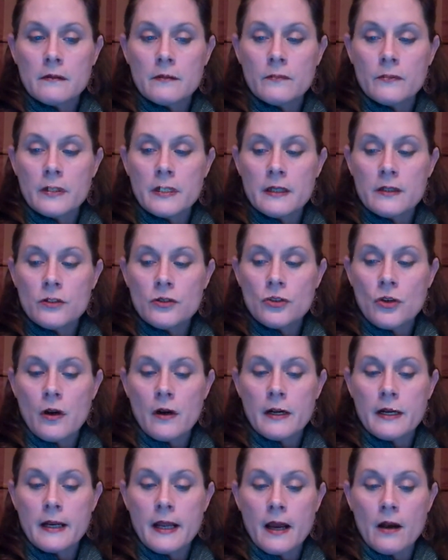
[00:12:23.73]
when it's
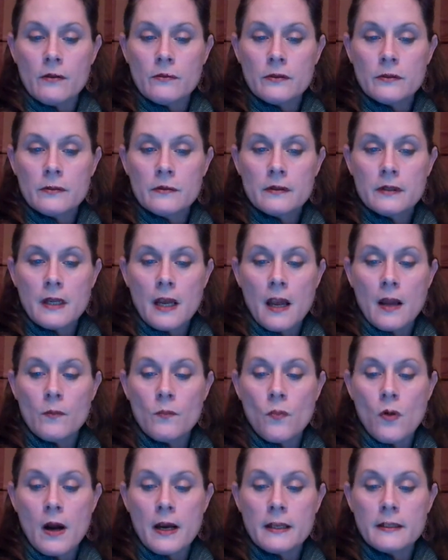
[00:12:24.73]
charted out
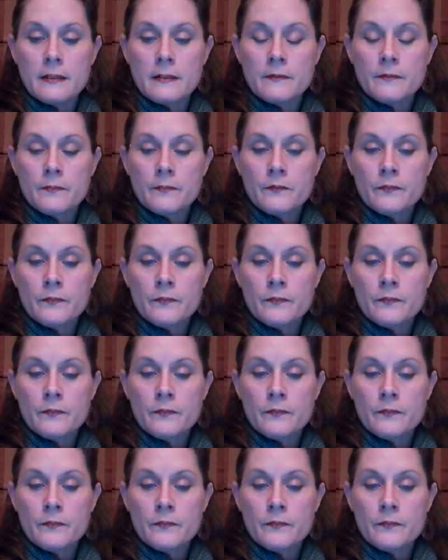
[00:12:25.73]
time-wise.